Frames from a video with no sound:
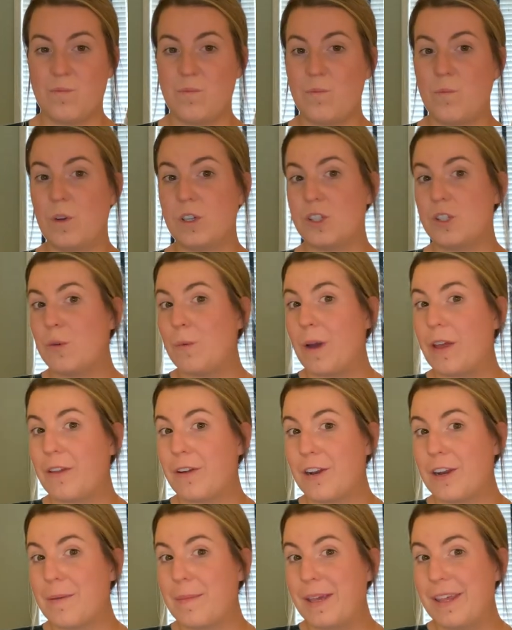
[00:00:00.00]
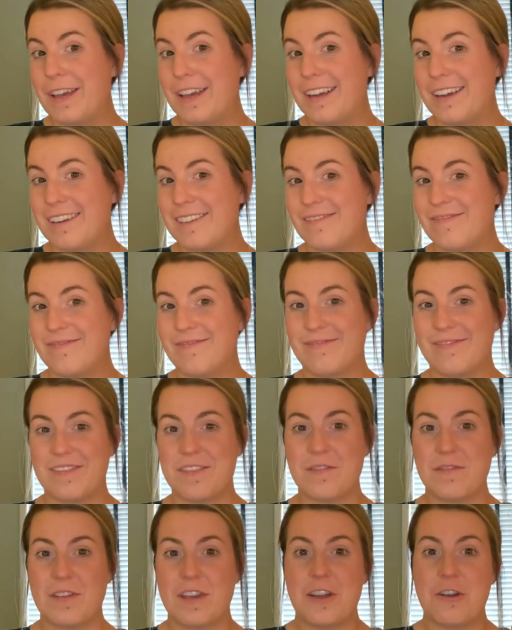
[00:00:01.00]
What's the weather going to be like?
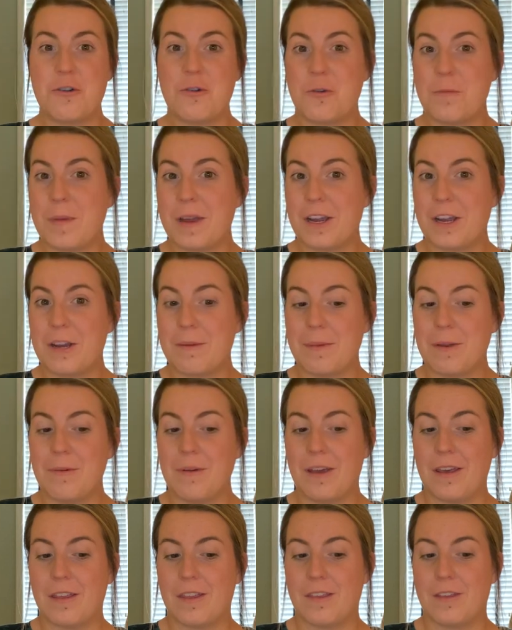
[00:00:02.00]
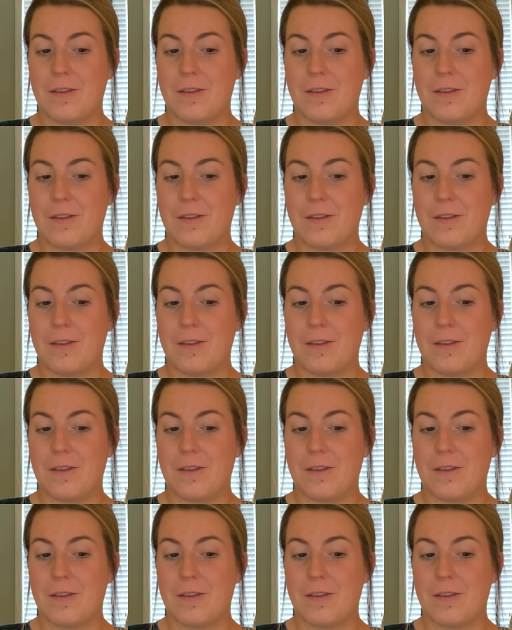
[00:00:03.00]
And who am I going to be with?